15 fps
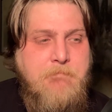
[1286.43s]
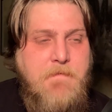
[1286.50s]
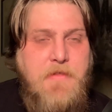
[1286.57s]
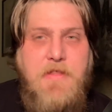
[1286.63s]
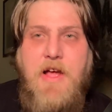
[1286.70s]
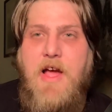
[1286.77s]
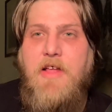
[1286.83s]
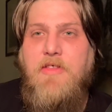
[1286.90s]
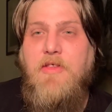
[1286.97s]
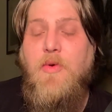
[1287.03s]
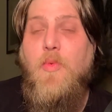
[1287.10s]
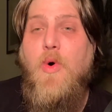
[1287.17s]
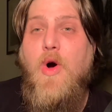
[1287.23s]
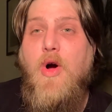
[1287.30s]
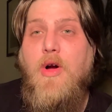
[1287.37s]
Not a
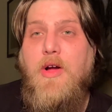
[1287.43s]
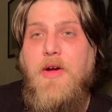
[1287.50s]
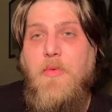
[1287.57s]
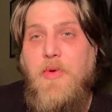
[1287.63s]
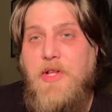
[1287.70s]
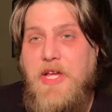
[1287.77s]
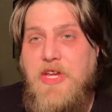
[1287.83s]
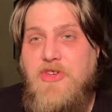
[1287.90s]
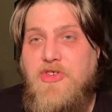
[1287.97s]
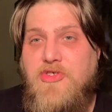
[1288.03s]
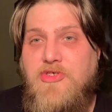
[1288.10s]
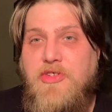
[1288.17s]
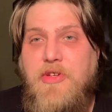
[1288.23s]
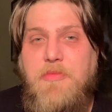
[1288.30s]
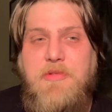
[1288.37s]
walk, a
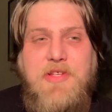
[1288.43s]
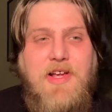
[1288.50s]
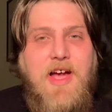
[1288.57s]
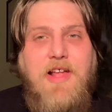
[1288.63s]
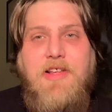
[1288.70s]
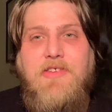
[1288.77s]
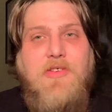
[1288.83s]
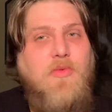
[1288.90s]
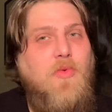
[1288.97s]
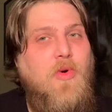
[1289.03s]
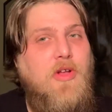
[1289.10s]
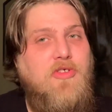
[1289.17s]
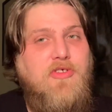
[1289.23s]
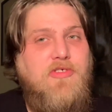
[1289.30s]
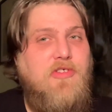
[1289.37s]
relationship. See, God doesn't
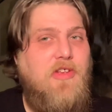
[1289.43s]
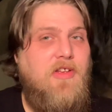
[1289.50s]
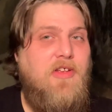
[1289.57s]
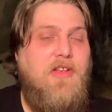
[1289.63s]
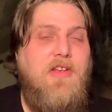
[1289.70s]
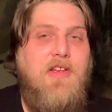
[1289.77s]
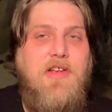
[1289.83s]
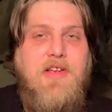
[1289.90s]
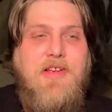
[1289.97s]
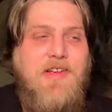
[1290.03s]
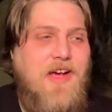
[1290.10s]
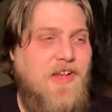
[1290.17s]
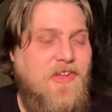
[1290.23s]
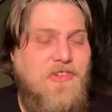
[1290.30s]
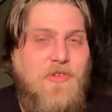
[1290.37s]
want just a
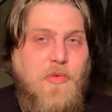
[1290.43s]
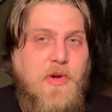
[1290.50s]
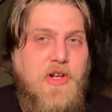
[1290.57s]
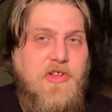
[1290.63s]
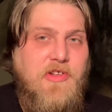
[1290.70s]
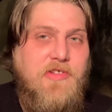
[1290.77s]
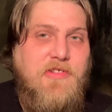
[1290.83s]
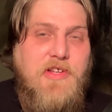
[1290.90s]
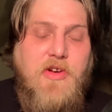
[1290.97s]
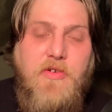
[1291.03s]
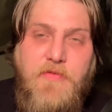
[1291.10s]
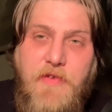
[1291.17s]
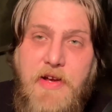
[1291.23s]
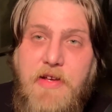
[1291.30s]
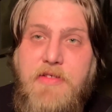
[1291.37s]
God doesn't want to just see your
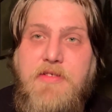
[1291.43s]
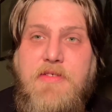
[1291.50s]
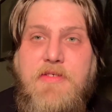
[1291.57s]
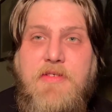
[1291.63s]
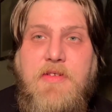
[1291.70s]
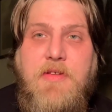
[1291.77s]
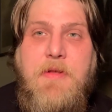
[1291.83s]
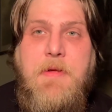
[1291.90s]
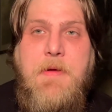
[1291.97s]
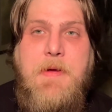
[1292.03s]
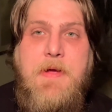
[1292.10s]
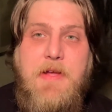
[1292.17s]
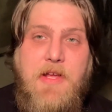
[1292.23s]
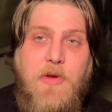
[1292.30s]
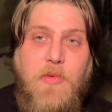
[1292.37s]
face.
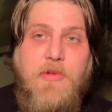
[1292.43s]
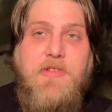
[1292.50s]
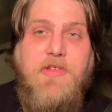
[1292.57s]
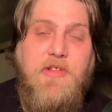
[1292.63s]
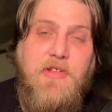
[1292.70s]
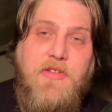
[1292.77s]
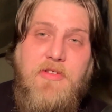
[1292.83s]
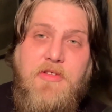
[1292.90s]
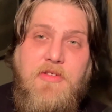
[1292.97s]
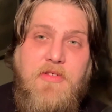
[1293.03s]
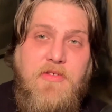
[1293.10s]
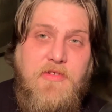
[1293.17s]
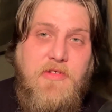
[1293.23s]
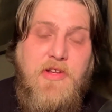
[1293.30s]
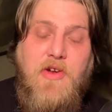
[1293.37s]
He wants to
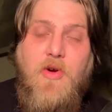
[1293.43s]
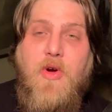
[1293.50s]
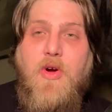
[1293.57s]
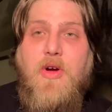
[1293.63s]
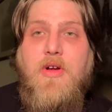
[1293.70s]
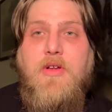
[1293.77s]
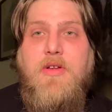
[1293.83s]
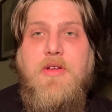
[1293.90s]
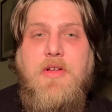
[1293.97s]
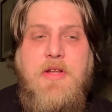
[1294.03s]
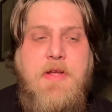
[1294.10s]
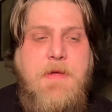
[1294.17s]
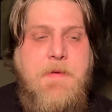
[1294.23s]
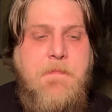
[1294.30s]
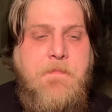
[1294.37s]
see your heart.
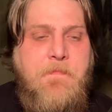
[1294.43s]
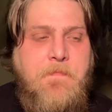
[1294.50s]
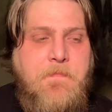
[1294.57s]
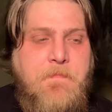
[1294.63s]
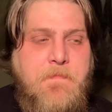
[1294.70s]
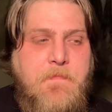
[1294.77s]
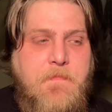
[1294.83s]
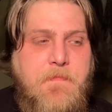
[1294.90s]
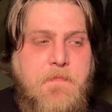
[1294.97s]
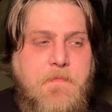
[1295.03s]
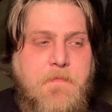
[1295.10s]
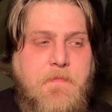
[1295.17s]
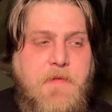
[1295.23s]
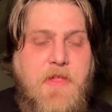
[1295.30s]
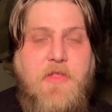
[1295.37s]

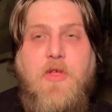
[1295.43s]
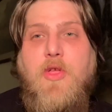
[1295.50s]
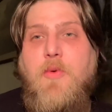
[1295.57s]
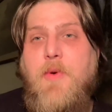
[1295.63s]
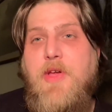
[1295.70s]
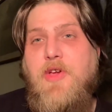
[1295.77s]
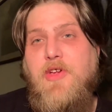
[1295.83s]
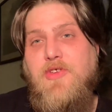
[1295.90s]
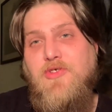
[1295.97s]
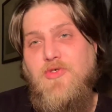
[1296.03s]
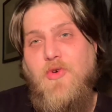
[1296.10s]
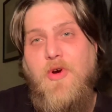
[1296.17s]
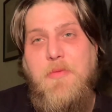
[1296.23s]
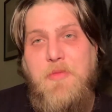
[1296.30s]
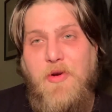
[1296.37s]
And the only way you can show
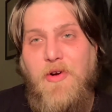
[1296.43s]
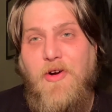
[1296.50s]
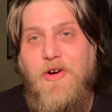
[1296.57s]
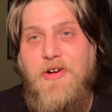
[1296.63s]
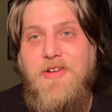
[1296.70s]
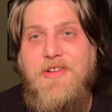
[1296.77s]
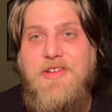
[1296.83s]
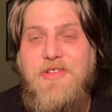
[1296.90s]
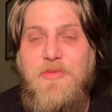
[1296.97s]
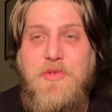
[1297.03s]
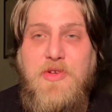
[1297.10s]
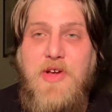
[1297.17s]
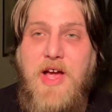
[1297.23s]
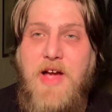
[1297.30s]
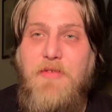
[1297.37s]
him your heart is when
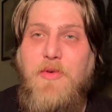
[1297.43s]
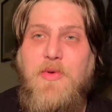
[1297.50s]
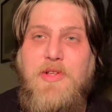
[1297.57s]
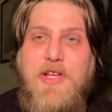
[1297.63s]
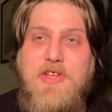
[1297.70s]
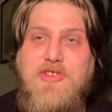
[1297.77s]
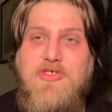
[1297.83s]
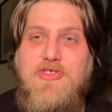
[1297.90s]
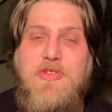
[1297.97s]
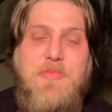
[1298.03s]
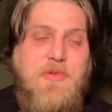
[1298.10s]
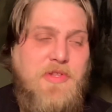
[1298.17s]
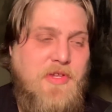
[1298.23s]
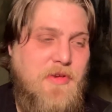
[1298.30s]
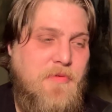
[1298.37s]
you have a relationship
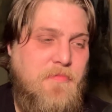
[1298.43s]
with him.